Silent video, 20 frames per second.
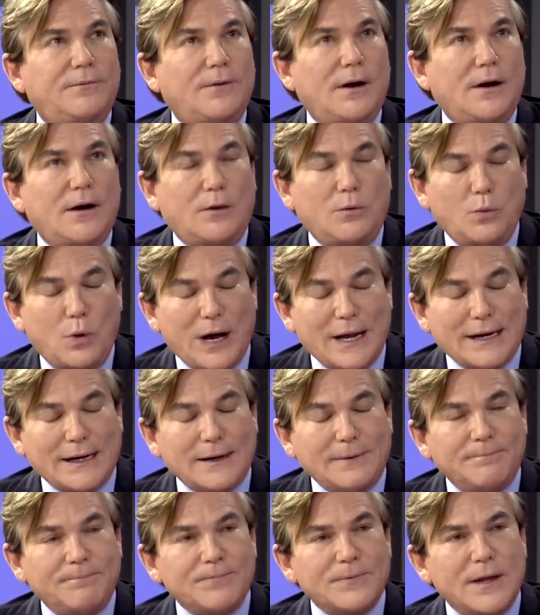uh,
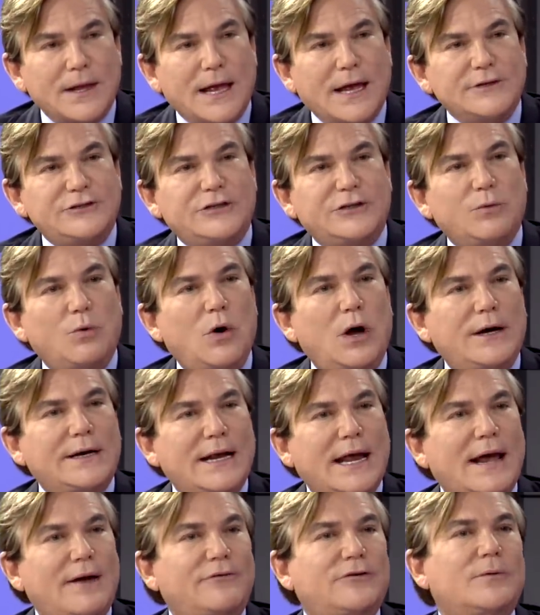wedding and she wanted
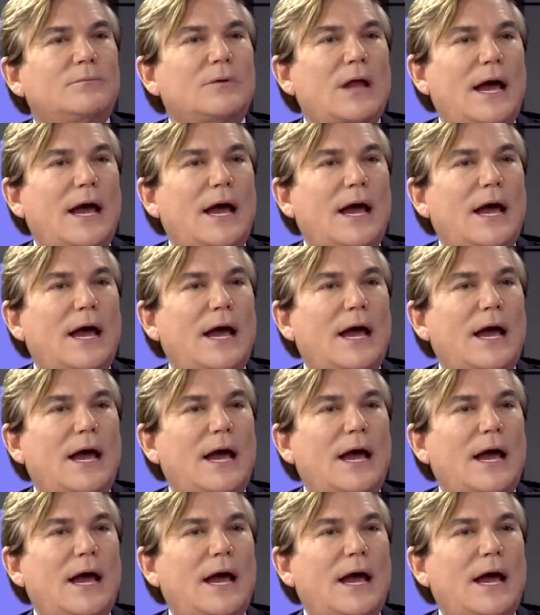to have some